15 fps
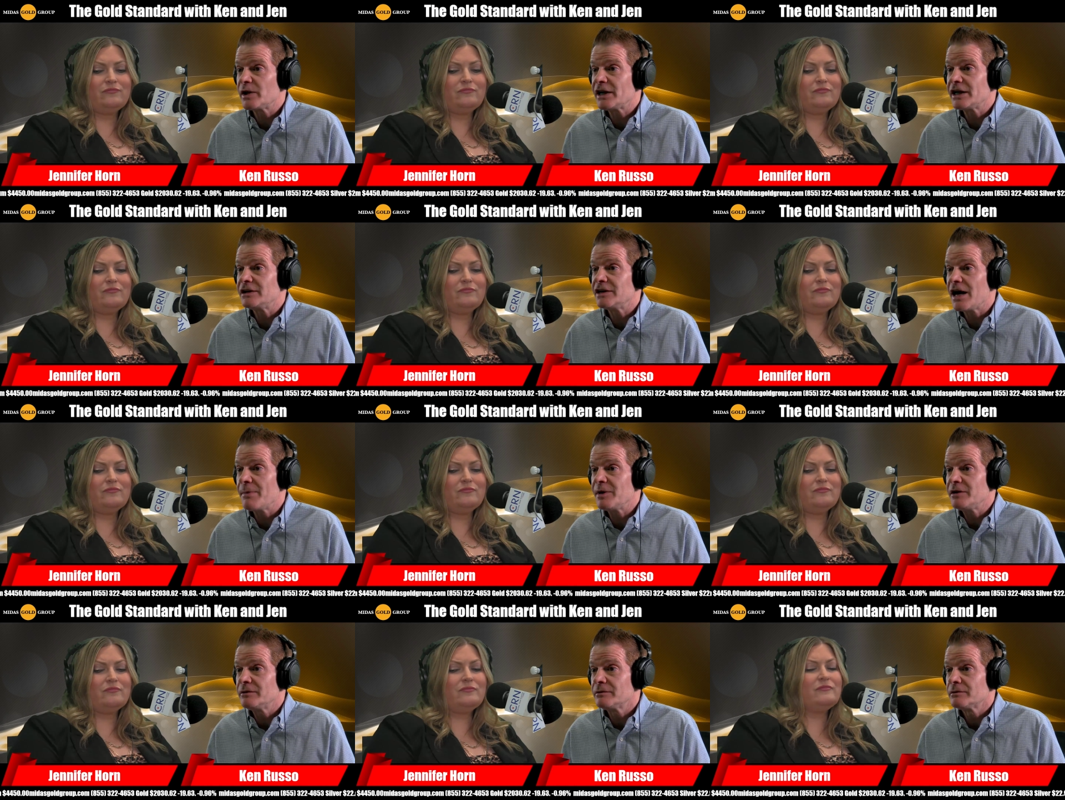Speaker 1: in
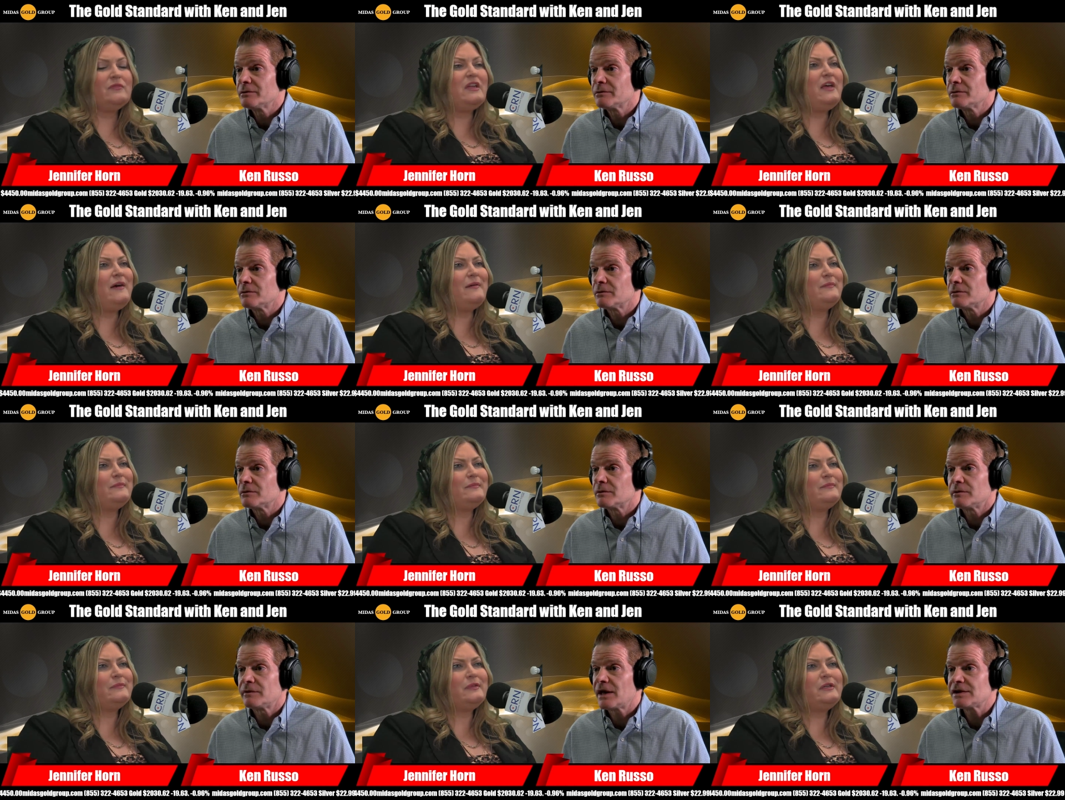Yemen.
Speaker 2: Yeah.
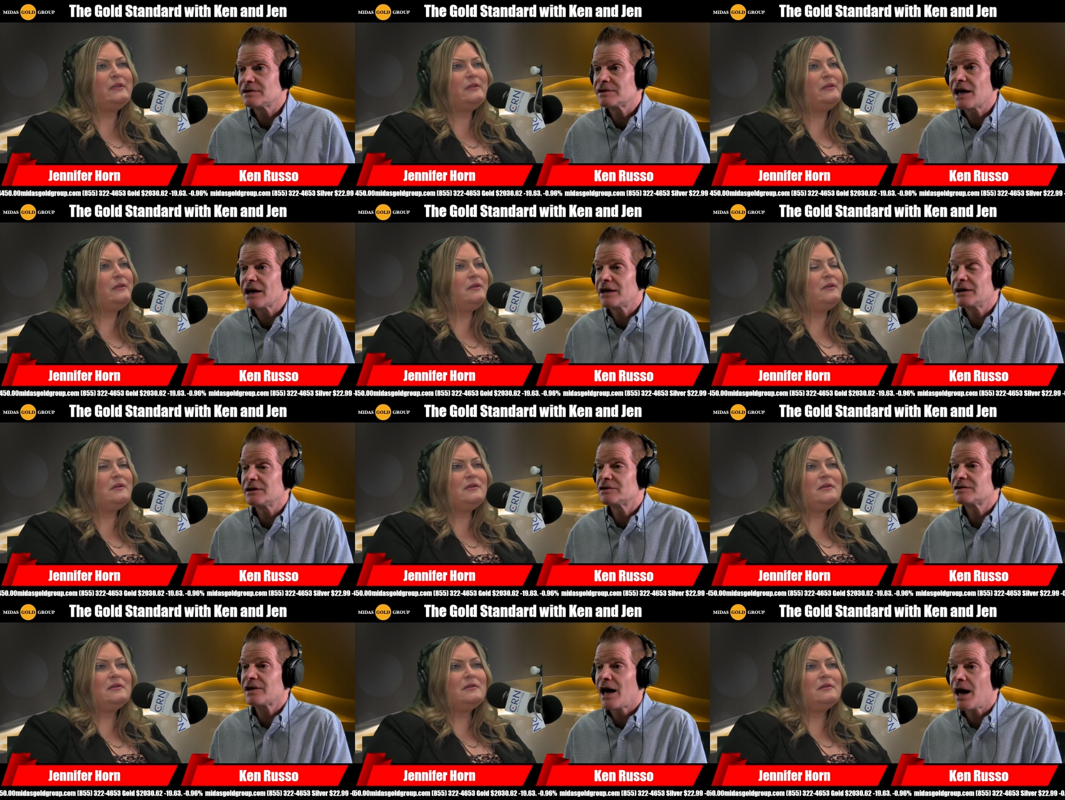
Speaker 1: That's not going to
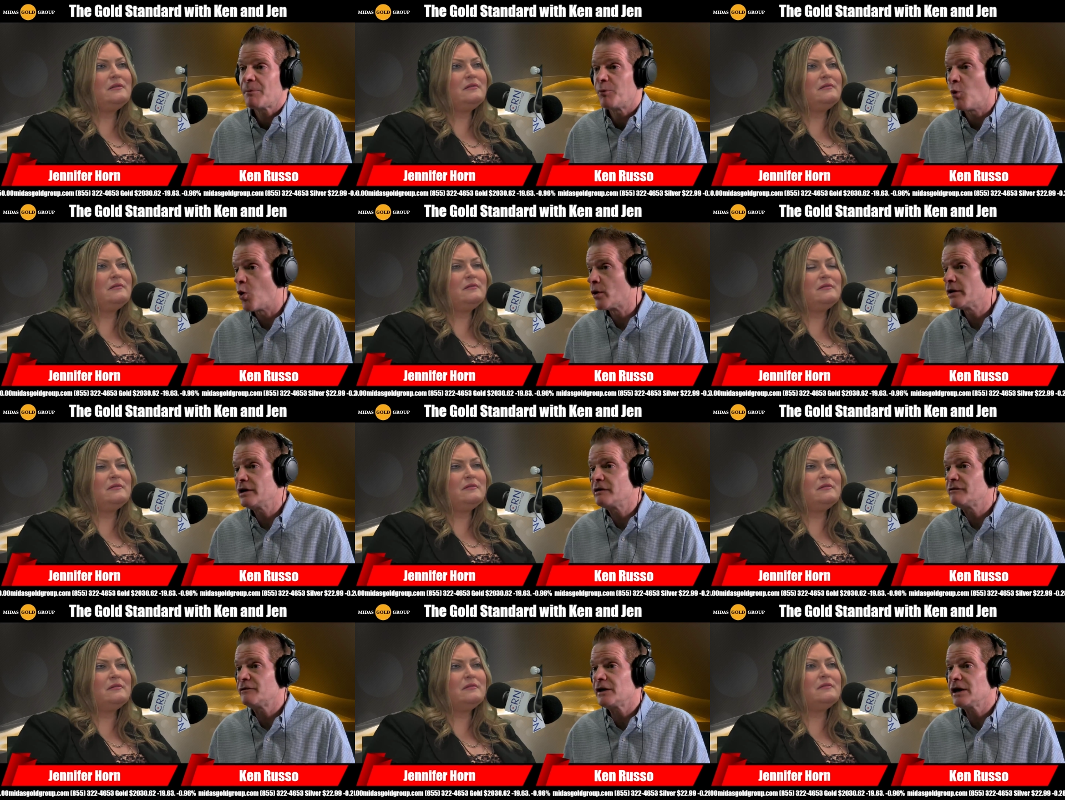stop. War and
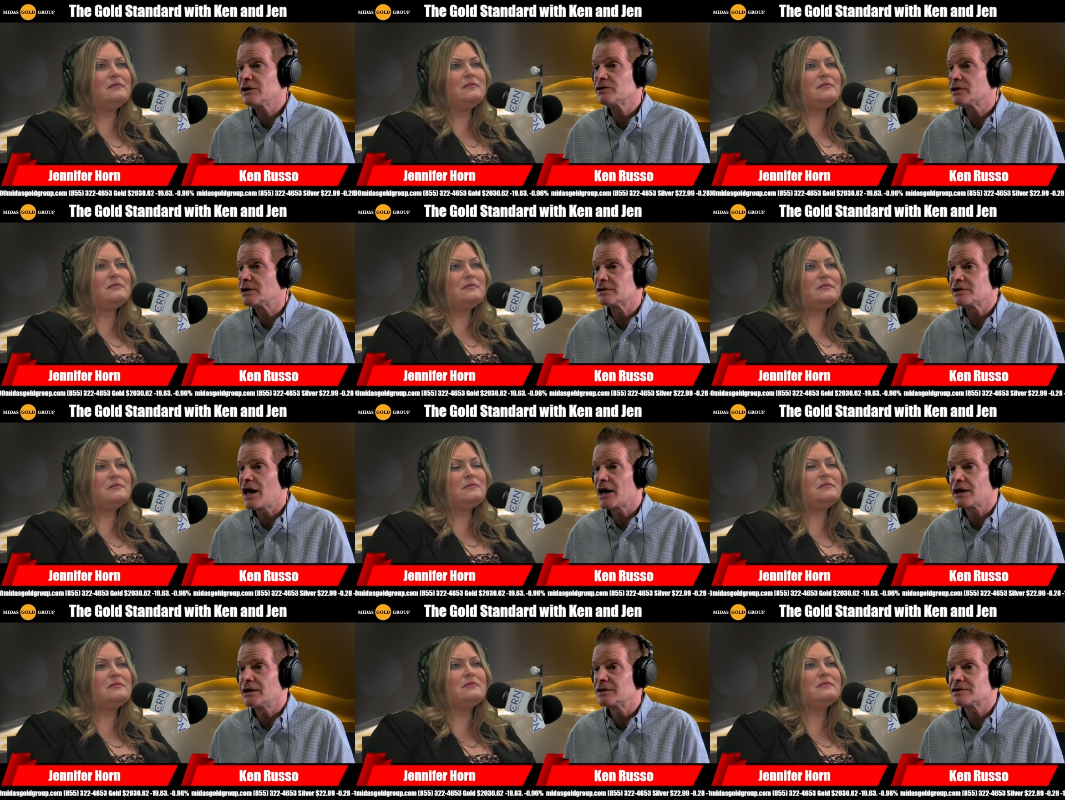inflation is not
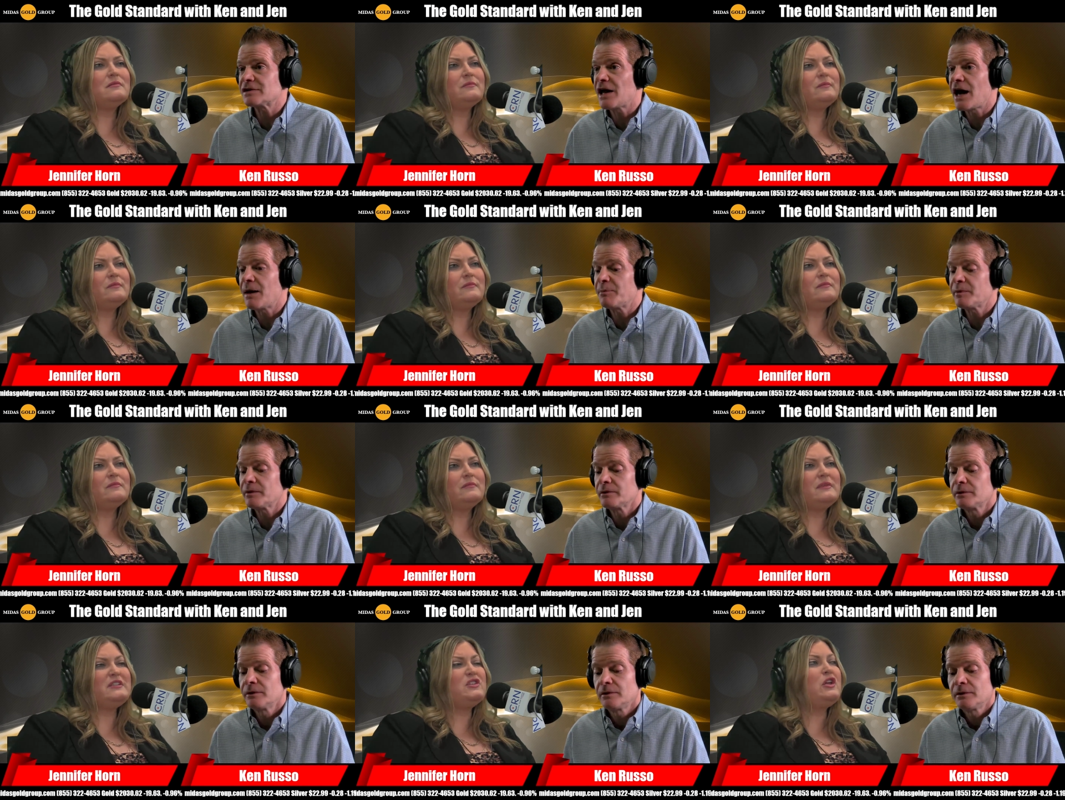going to stop.
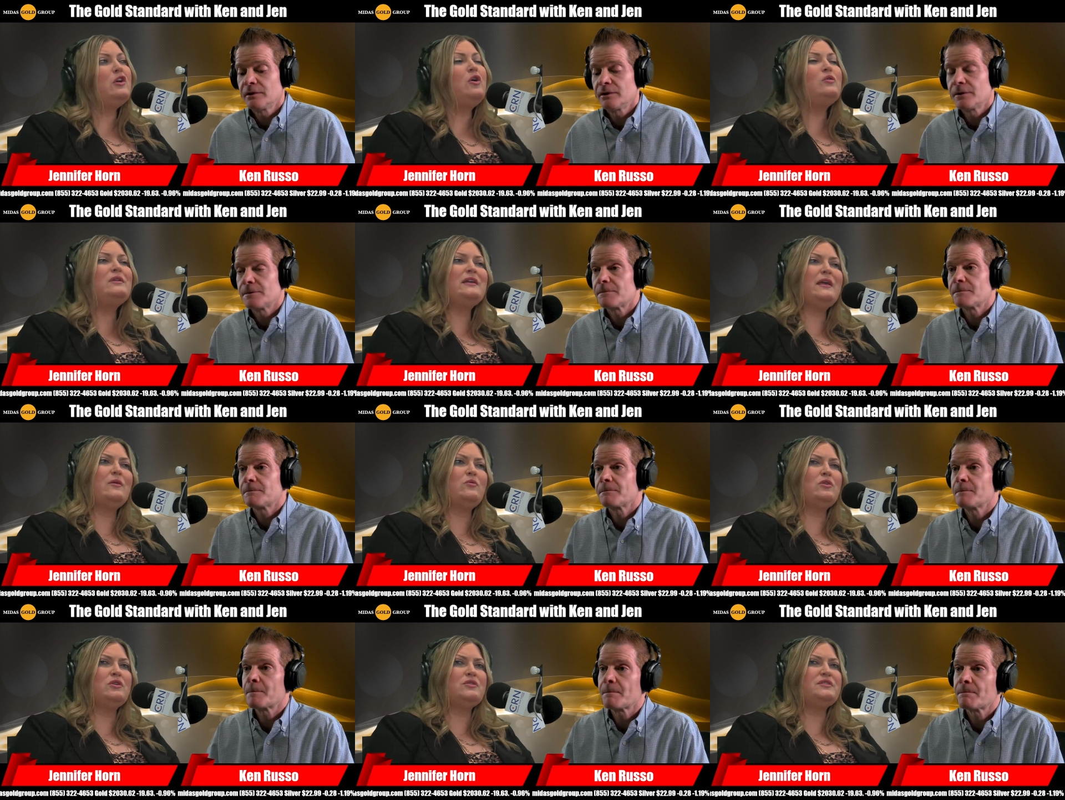
Speaker 2: It's going to only get
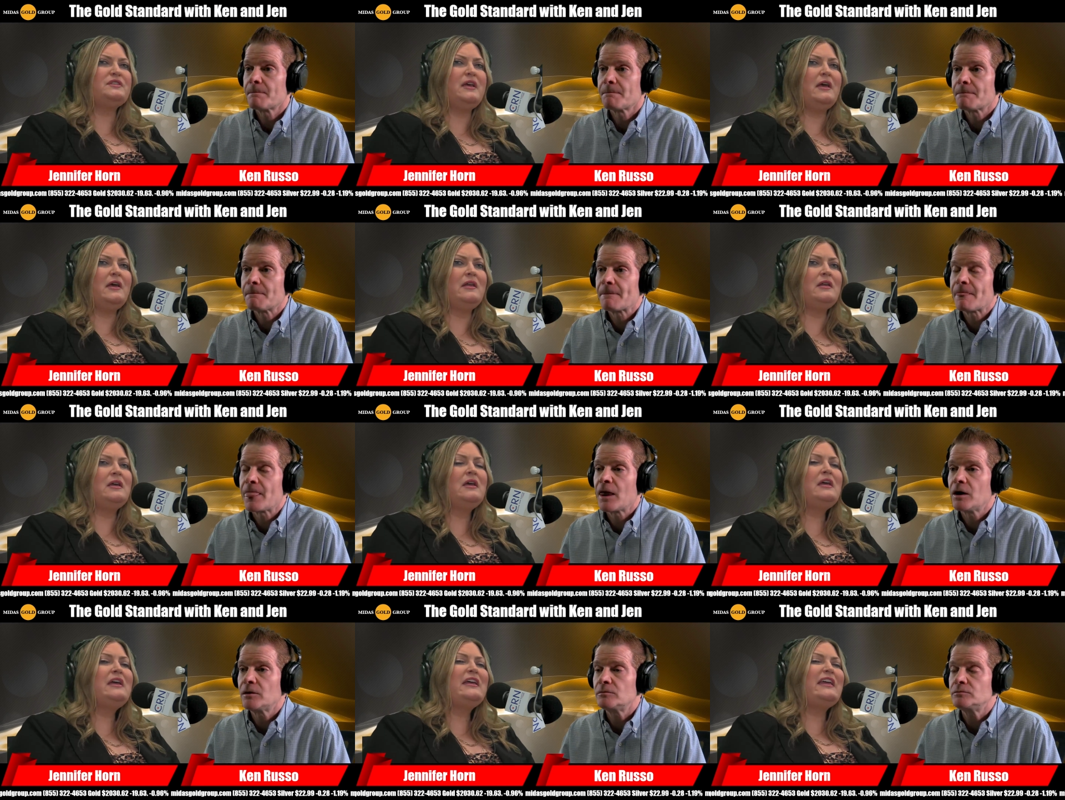worse, and
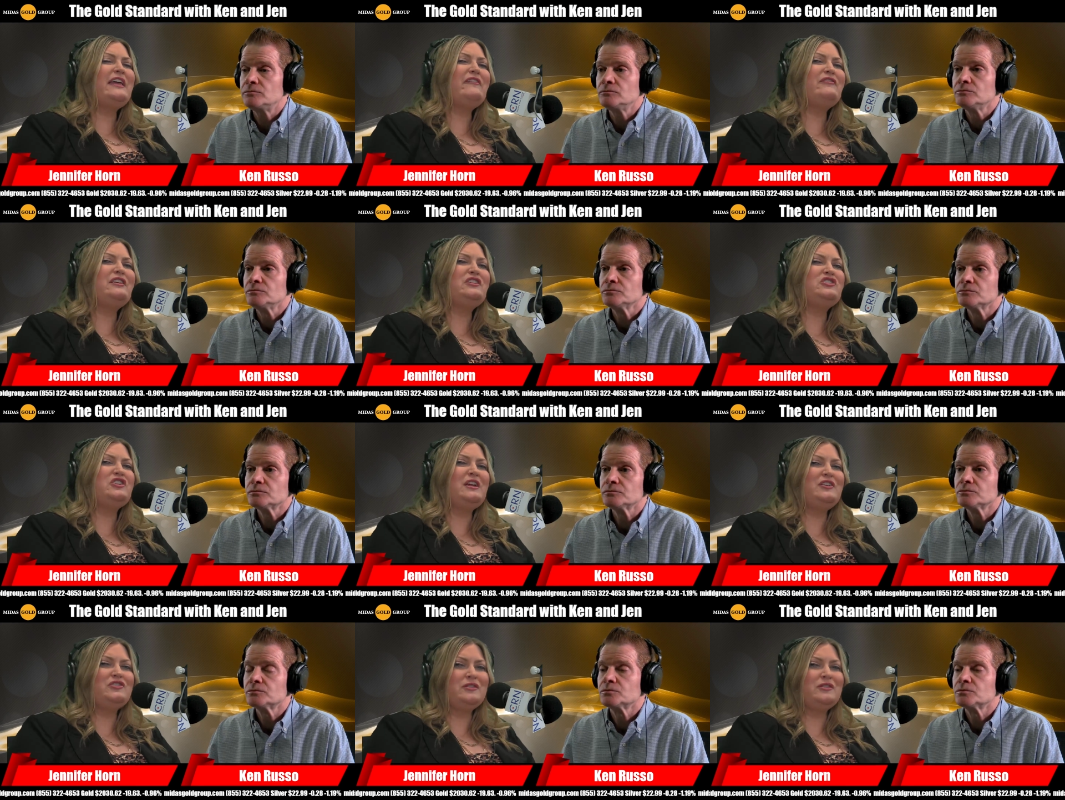even a change in